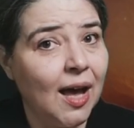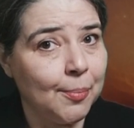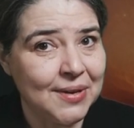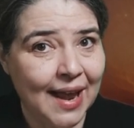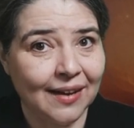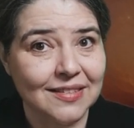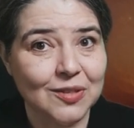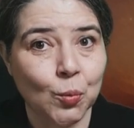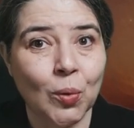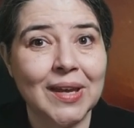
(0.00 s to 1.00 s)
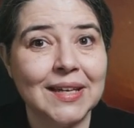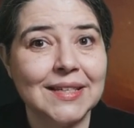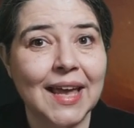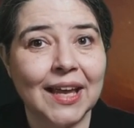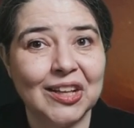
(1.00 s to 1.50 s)
Up next, we
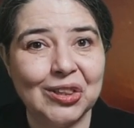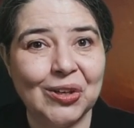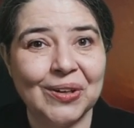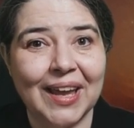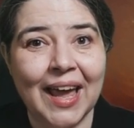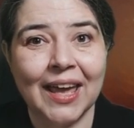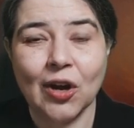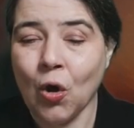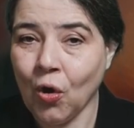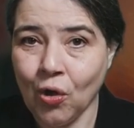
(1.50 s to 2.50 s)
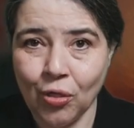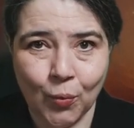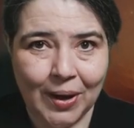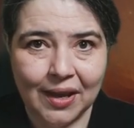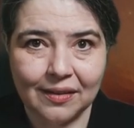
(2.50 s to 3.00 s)
take a look at all the
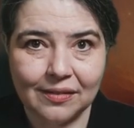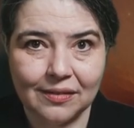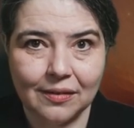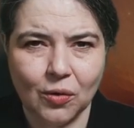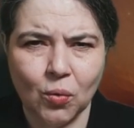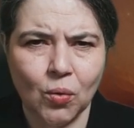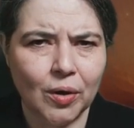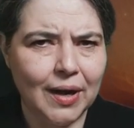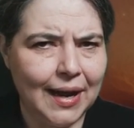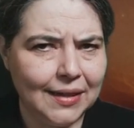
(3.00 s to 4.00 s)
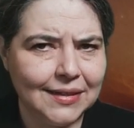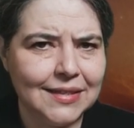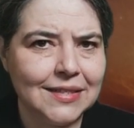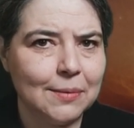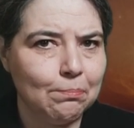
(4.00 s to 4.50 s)
ways, or at
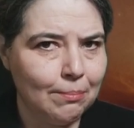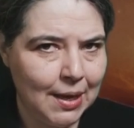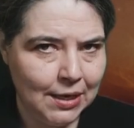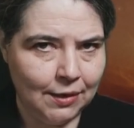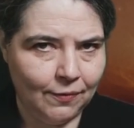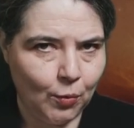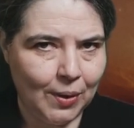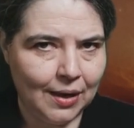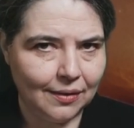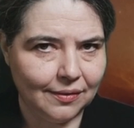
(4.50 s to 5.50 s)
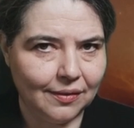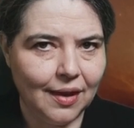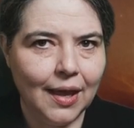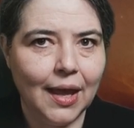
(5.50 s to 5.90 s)
least many of the ways,